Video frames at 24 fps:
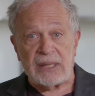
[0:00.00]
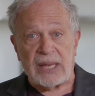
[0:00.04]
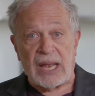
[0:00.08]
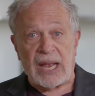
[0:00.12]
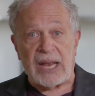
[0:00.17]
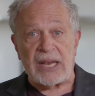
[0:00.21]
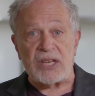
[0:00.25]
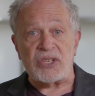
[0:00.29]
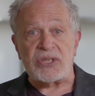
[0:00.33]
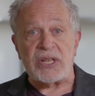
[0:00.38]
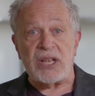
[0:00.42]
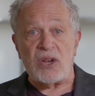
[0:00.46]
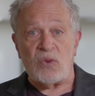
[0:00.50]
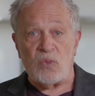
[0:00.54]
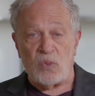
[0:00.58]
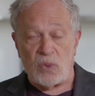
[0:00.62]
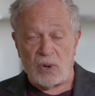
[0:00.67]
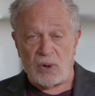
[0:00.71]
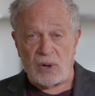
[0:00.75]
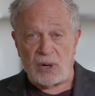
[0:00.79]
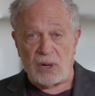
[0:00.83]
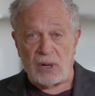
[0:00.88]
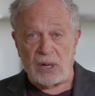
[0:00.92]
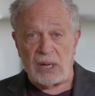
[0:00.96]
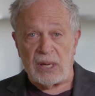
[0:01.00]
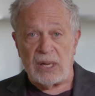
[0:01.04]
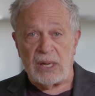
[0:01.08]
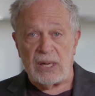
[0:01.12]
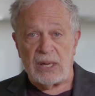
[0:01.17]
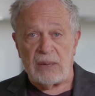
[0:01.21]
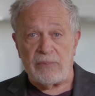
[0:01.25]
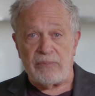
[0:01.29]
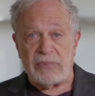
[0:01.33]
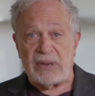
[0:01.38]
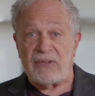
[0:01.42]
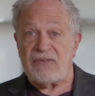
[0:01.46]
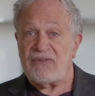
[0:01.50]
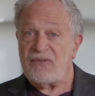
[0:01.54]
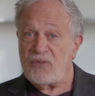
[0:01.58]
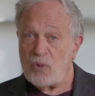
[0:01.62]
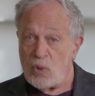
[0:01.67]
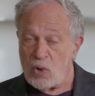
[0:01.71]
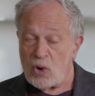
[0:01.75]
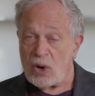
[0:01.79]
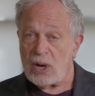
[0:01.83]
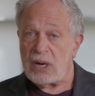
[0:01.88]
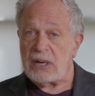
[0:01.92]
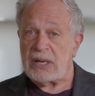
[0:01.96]
as they were
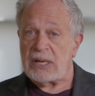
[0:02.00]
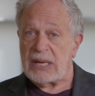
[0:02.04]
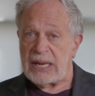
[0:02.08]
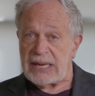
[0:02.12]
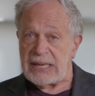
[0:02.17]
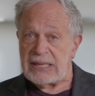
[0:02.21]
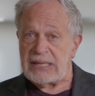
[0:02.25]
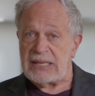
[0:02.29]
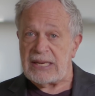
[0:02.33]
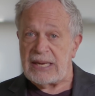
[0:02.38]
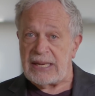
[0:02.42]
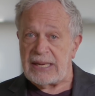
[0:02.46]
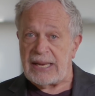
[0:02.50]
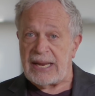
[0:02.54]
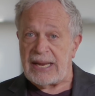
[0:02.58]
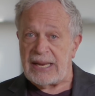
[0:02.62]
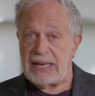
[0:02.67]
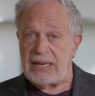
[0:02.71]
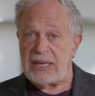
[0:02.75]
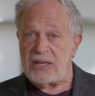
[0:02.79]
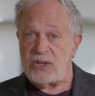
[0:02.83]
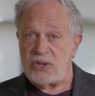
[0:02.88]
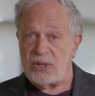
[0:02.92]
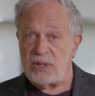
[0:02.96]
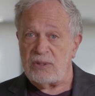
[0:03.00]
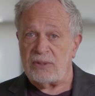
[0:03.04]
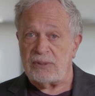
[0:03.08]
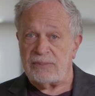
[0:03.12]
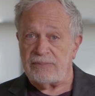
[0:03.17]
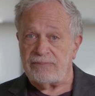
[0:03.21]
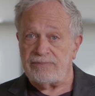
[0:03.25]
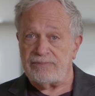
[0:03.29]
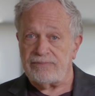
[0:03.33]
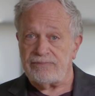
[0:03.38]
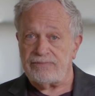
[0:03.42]
before 1982.